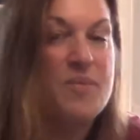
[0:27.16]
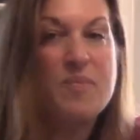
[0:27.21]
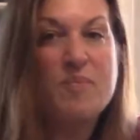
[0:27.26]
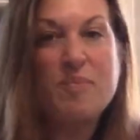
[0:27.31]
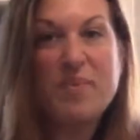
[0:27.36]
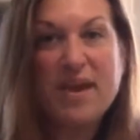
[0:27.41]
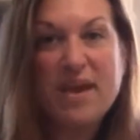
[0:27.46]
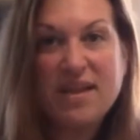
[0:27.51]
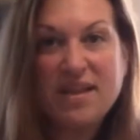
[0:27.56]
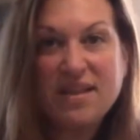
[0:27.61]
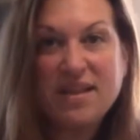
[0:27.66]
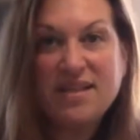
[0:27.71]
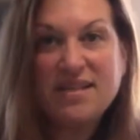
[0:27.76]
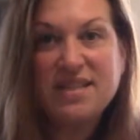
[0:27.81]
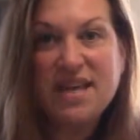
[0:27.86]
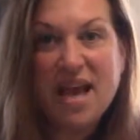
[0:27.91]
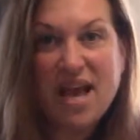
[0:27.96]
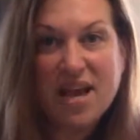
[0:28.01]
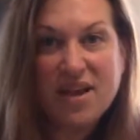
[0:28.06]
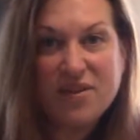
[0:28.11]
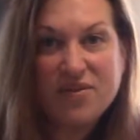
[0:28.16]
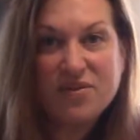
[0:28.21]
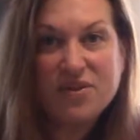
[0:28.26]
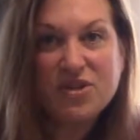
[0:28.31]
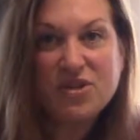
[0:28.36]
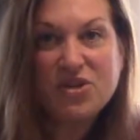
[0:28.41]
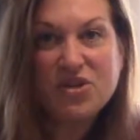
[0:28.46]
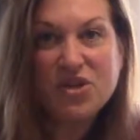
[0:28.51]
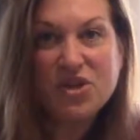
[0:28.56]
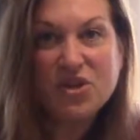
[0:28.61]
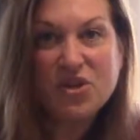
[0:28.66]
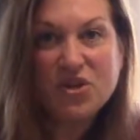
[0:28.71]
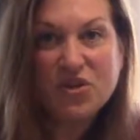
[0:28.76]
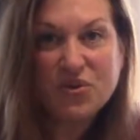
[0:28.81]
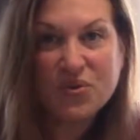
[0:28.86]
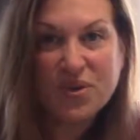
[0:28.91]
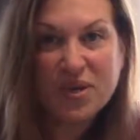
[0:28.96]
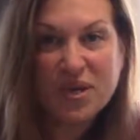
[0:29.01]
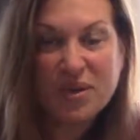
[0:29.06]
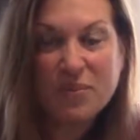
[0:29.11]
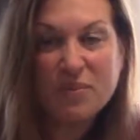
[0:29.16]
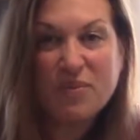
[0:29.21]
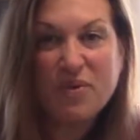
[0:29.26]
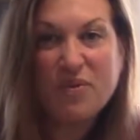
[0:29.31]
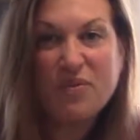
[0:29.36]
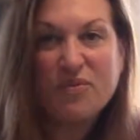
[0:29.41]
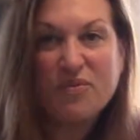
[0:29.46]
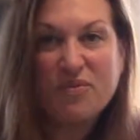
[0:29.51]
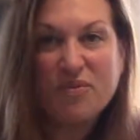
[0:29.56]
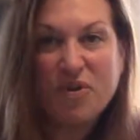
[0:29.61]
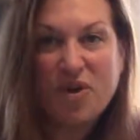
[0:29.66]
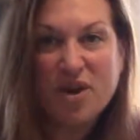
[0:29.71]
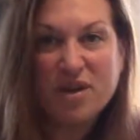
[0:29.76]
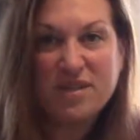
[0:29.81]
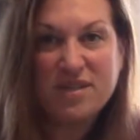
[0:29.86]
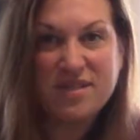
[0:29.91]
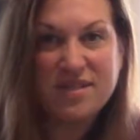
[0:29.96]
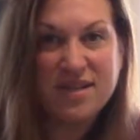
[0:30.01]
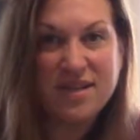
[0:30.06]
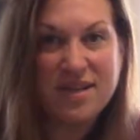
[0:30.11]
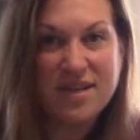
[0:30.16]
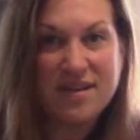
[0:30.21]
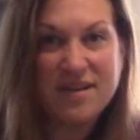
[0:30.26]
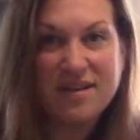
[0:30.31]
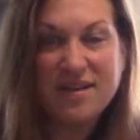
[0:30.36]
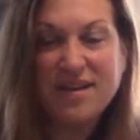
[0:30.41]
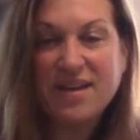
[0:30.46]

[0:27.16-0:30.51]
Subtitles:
Baily's Irish cream frosting.